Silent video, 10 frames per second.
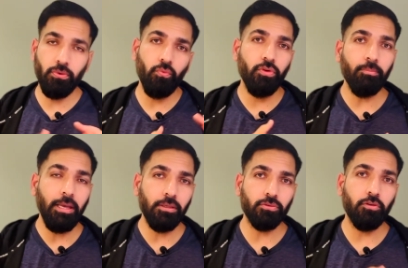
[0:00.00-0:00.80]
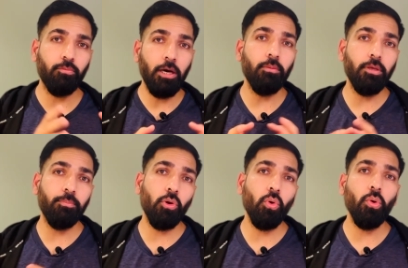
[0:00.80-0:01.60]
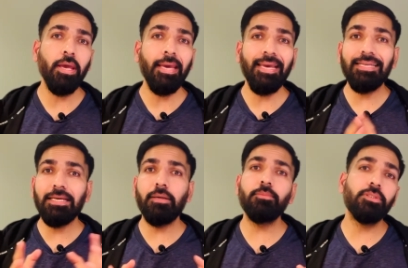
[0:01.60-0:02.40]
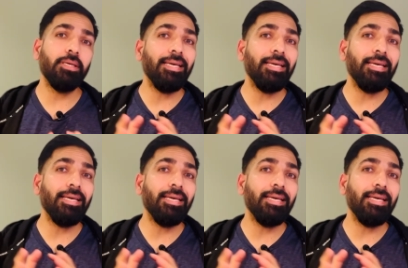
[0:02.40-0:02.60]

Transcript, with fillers: With Microsoft Power BI Pro, it comes